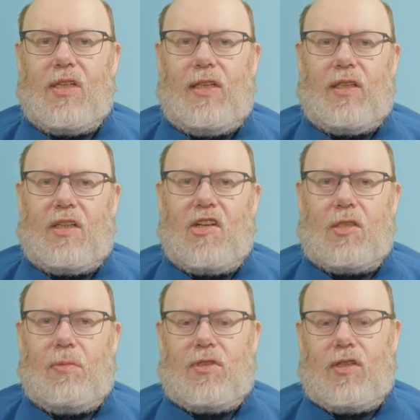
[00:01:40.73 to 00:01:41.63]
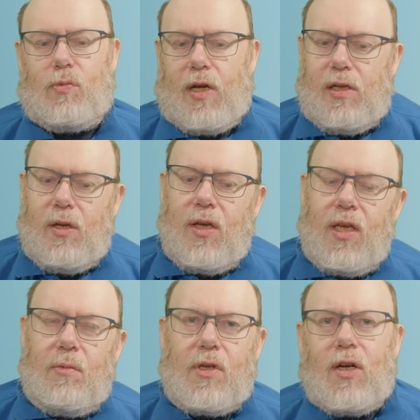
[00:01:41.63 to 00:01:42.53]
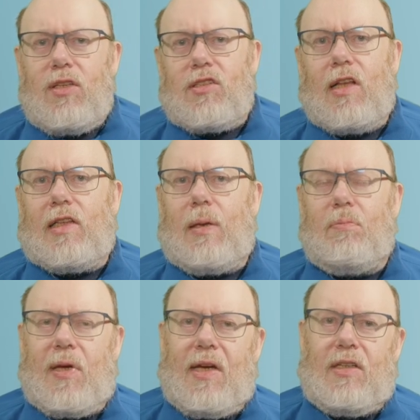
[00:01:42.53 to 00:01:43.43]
And the customer says, well, we constantly ping